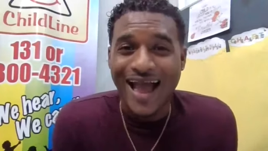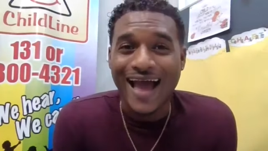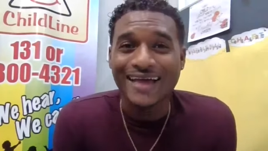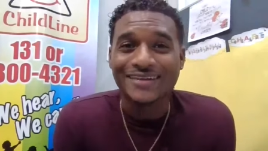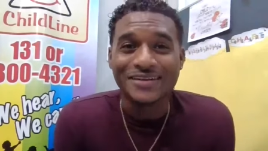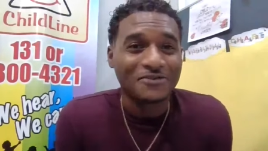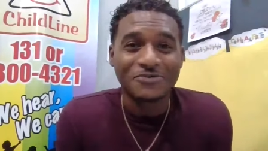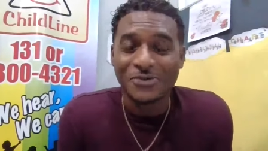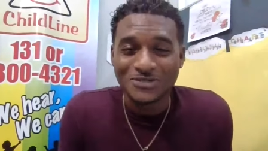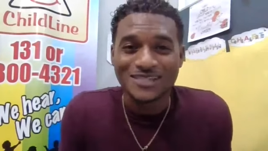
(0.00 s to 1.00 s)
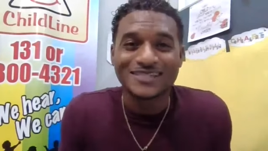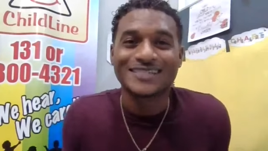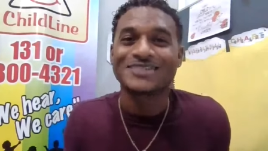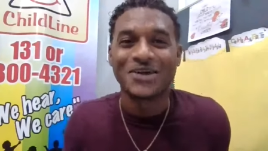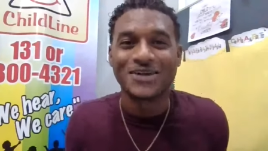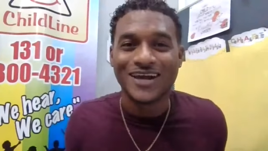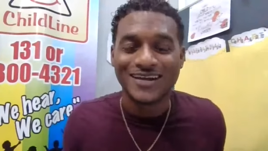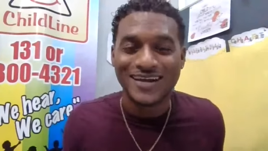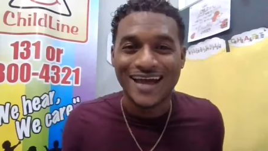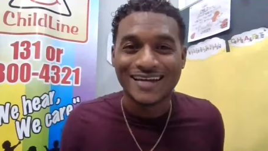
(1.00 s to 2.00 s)
And of course, this is none
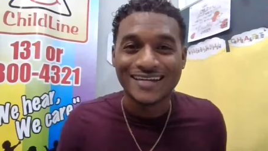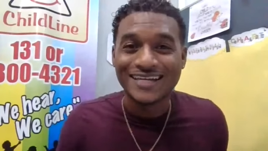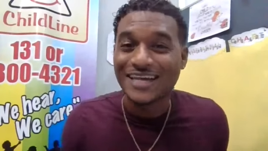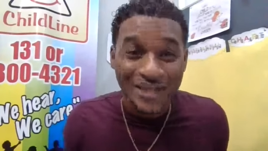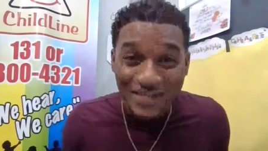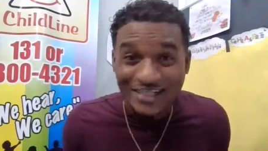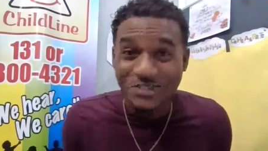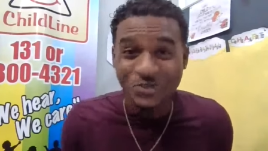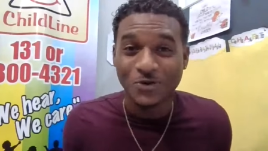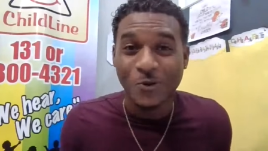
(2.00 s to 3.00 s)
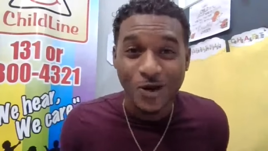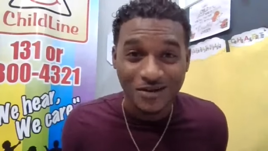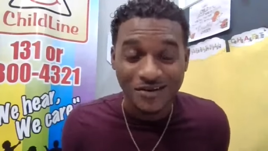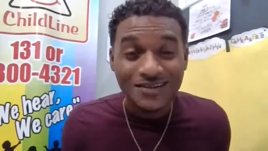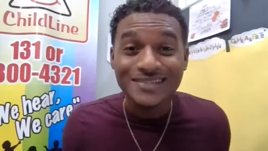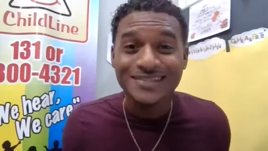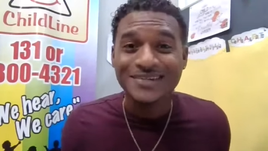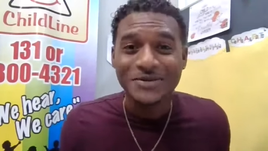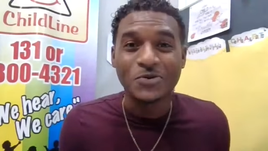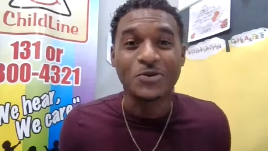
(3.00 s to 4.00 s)
other than Keyshawn Walcott,
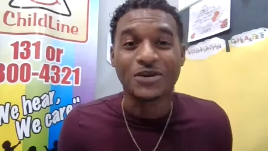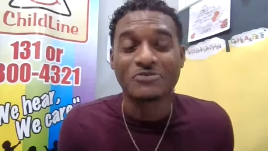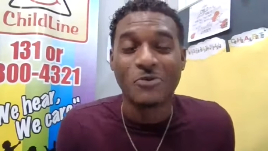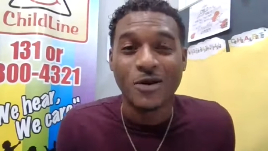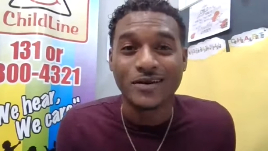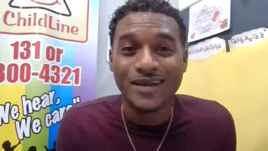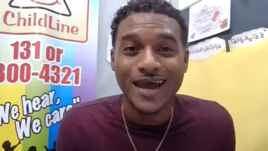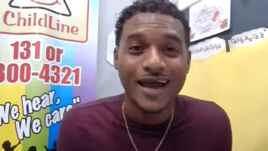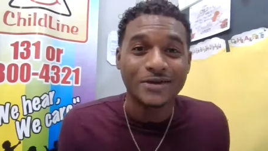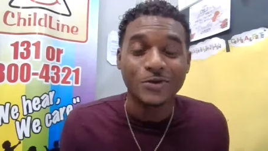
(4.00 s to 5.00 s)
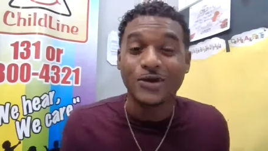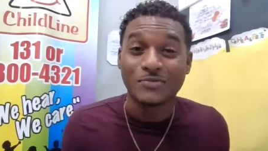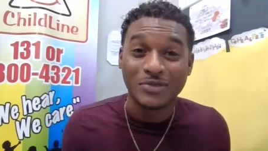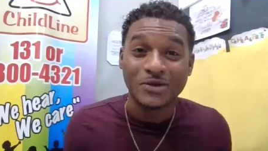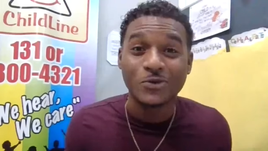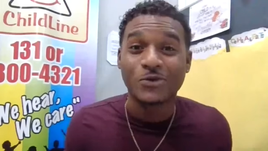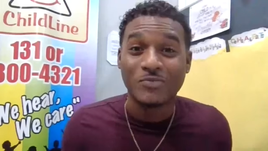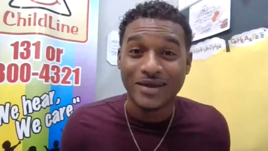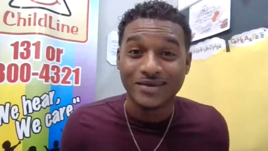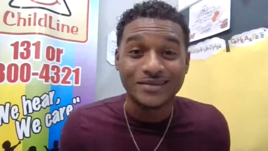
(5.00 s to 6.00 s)
who would have won an Olympic gold
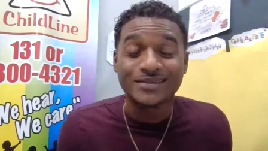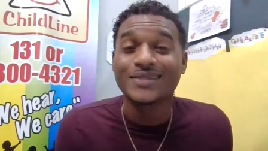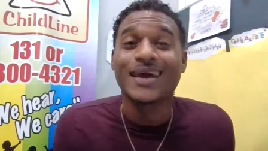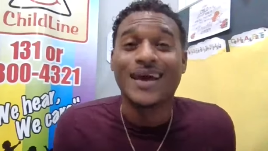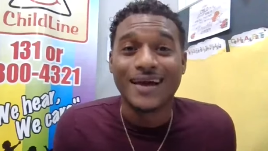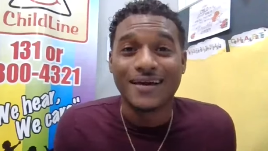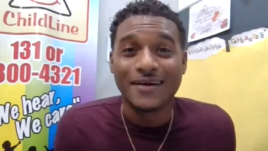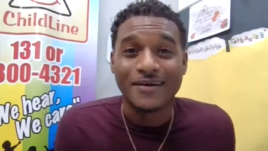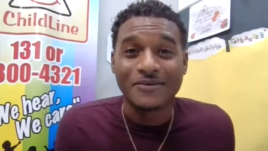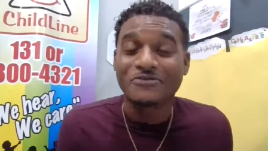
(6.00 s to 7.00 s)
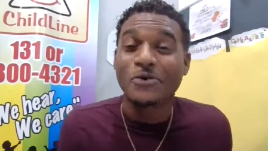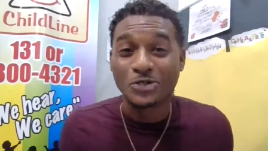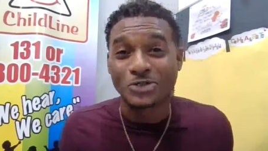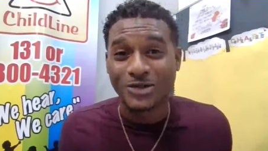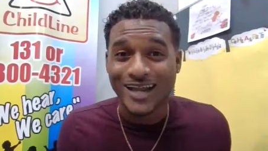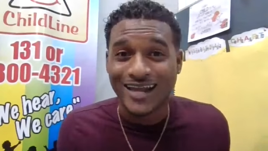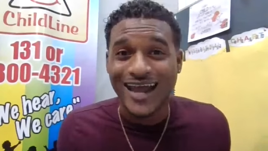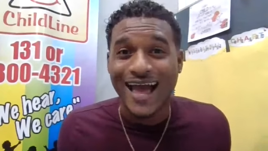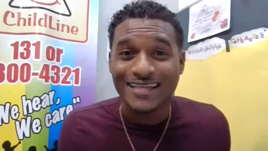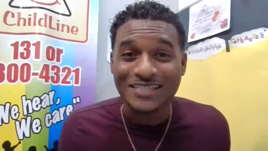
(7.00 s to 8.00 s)
medal for Trinidad
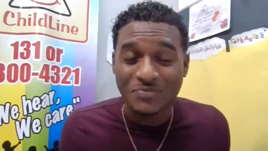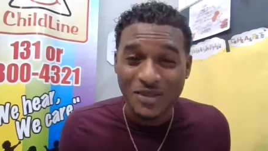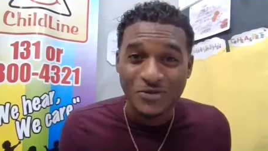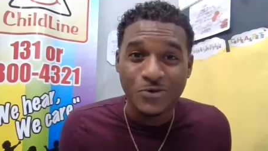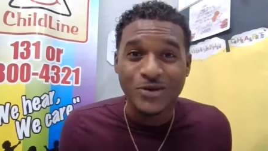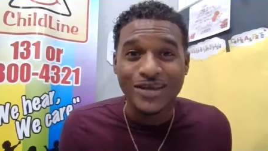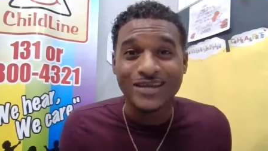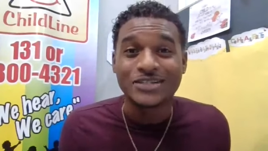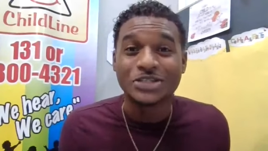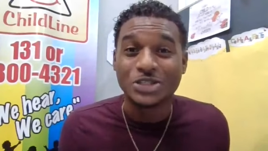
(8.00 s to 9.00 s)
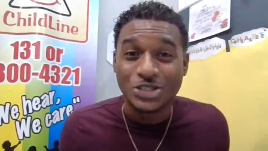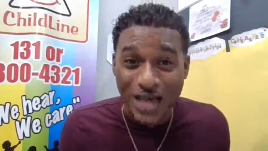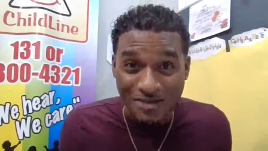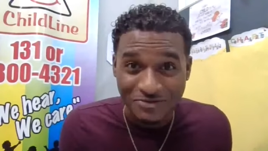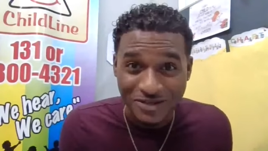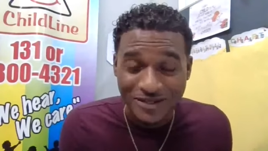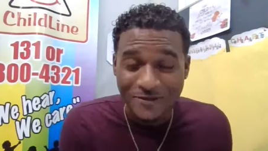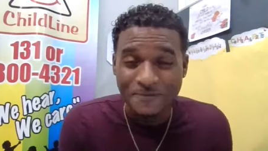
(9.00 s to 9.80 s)
and Tobago in javelin.